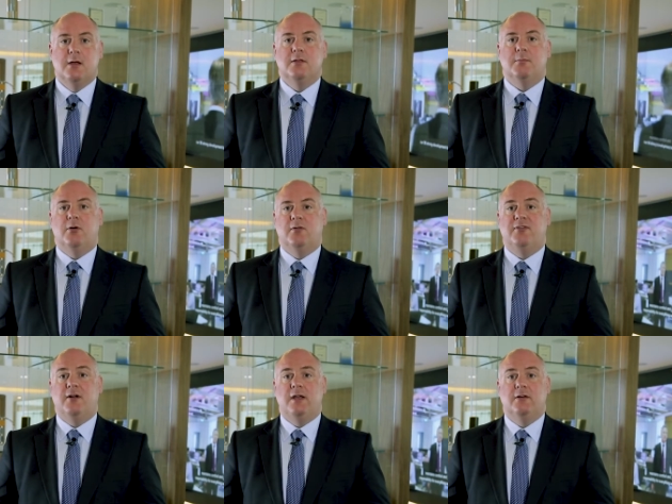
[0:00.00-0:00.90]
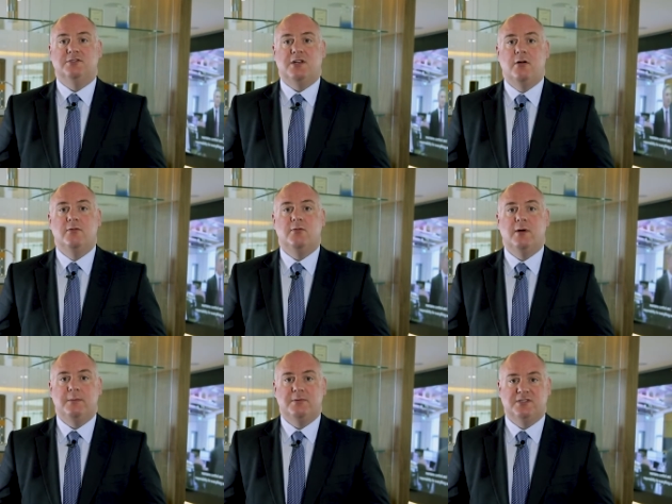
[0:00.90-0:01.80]
The portfolio's
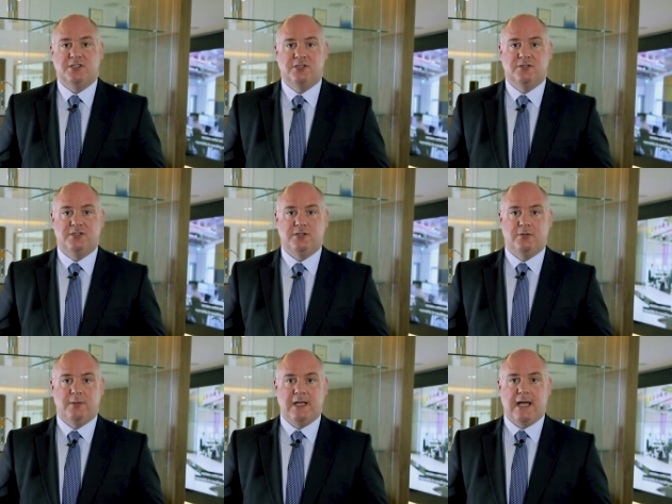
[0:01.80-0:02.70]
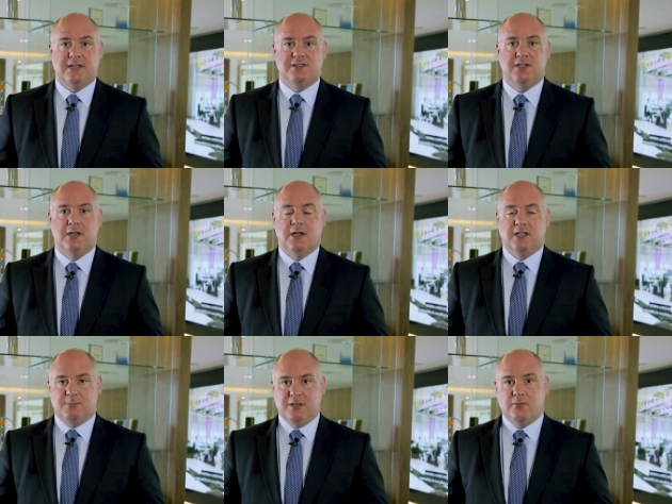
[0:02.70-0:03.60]
overweight position to UBS
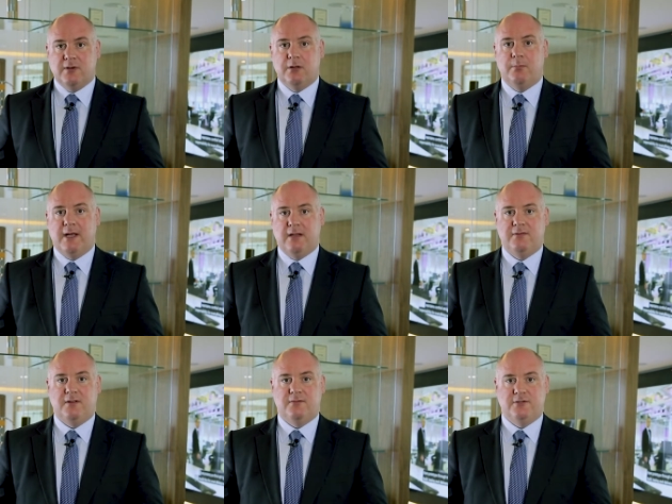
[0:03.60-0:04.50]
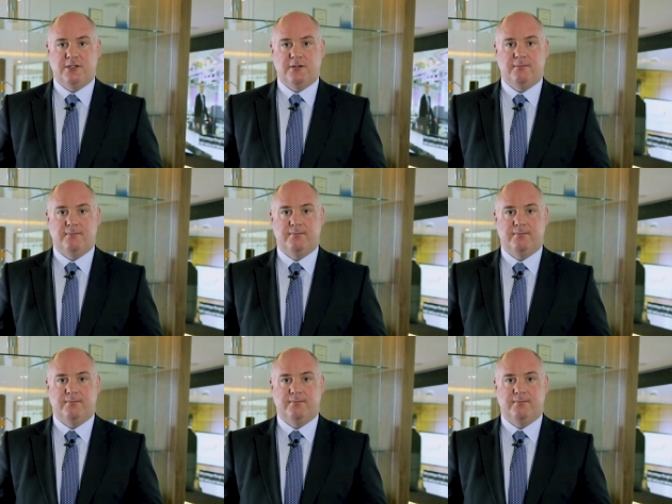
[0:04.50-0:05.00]
has been a real benefit for June.